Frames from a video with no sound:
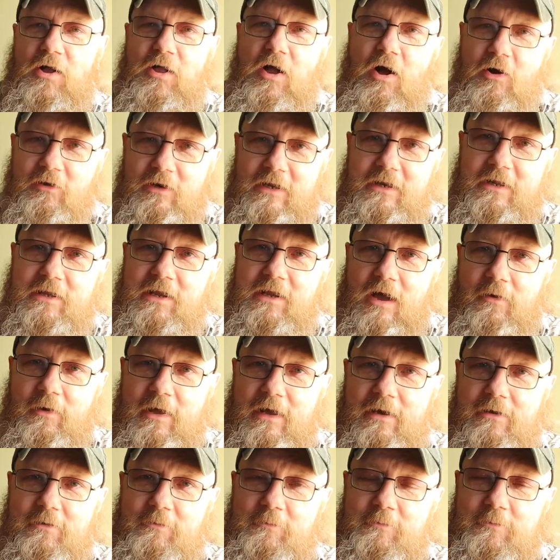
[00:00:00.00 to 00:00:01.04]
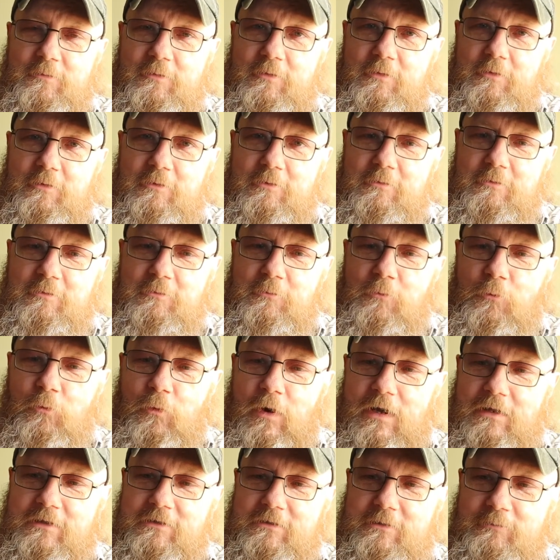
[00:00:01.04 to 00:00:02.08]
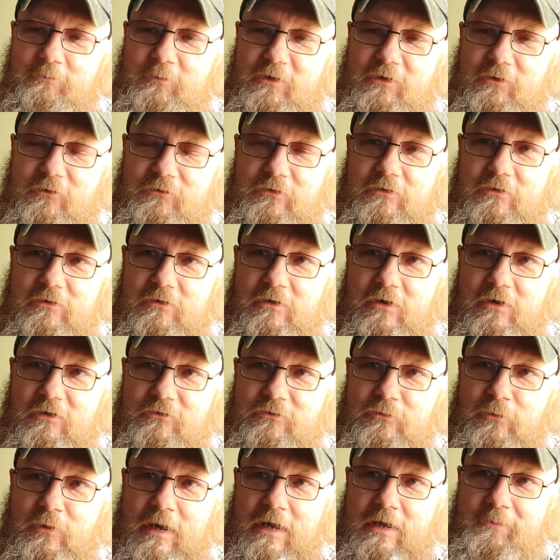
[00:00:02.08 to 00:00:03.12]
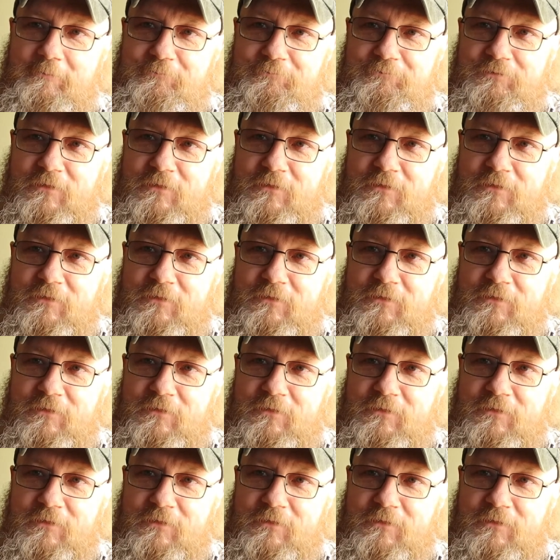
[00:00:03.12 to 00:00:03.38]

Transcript: I can't let it go out. One, because I look like a twat.